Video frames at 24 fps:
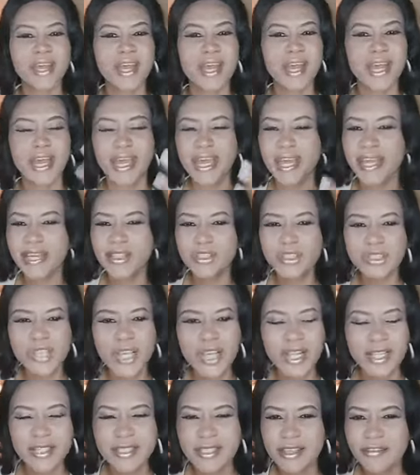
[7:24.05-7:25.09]

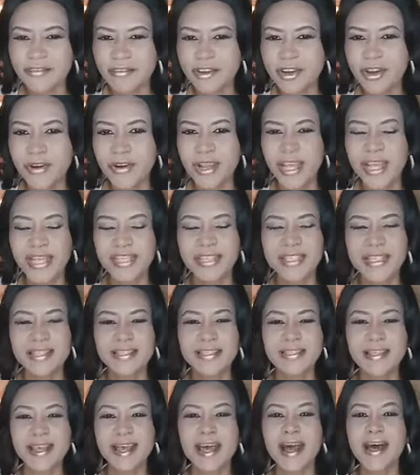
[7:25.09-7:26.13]
Angels of grace
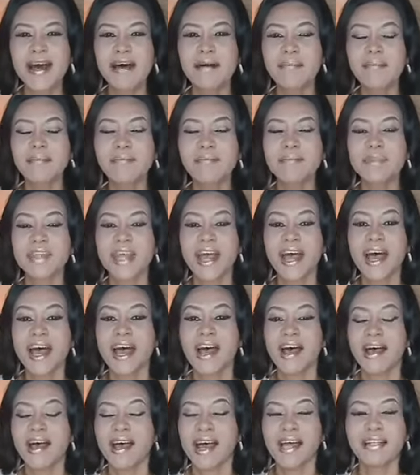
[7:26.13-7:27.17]
has come
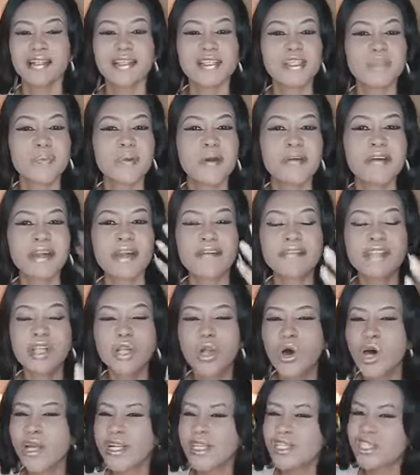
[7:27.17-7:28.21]
and the Spirit of the
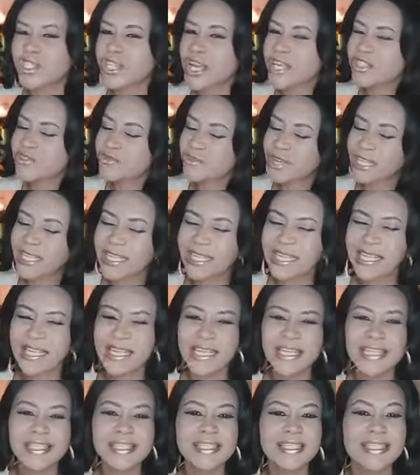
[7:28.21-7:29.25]
Lord is just
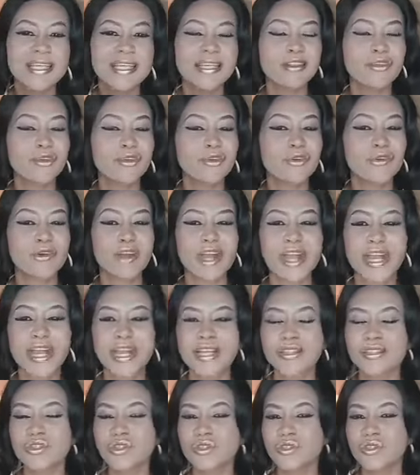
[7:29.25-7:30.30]
releasing
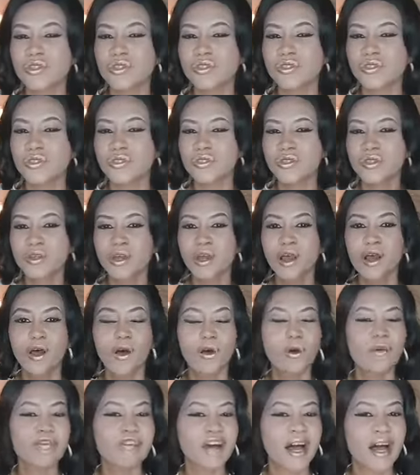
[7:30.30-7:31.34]
grace
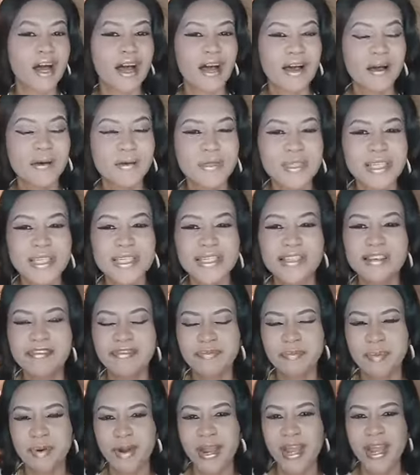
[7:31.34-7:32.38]
over houses of
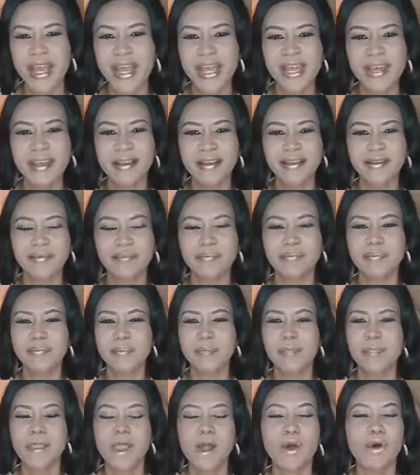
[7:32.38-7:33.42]
prayer,
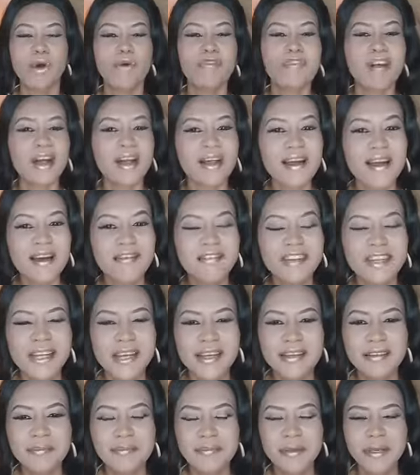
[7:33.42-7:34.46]
over
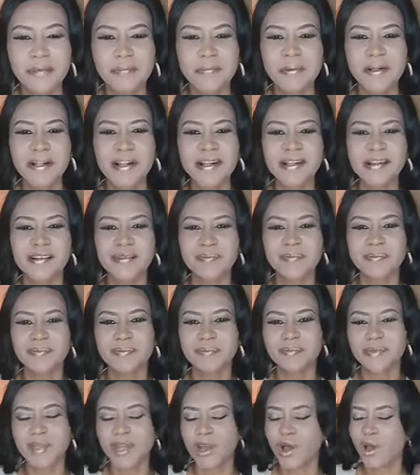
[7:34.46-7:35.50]
covenant
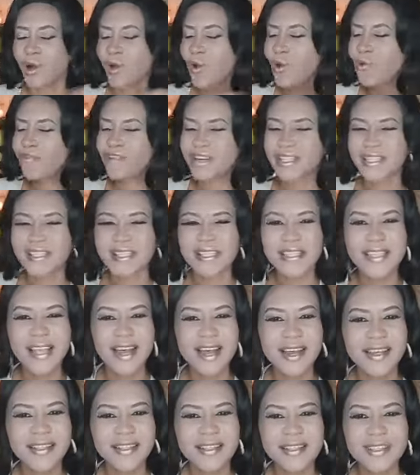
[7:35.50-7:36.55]
people, over
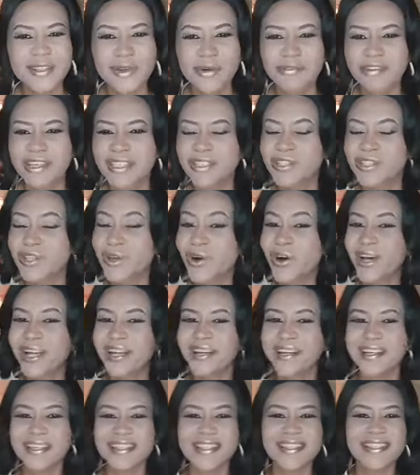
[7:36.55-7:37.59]
sons, over
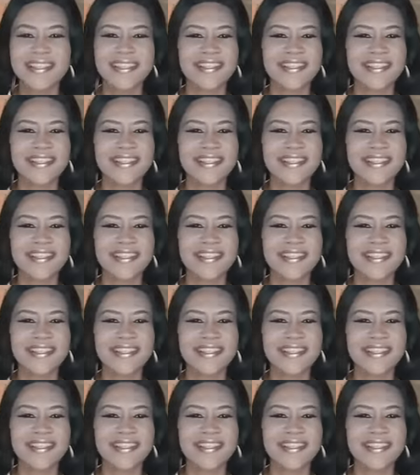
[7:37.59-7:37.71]
daughters.